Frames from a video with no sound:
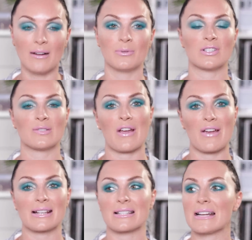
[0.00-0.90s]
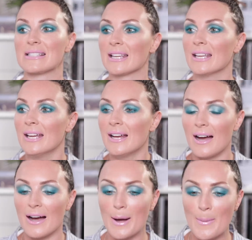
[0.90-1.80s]
which is very exciting.
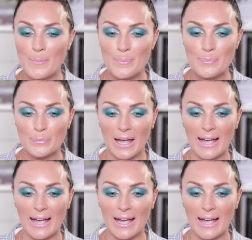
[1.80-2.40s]
Um,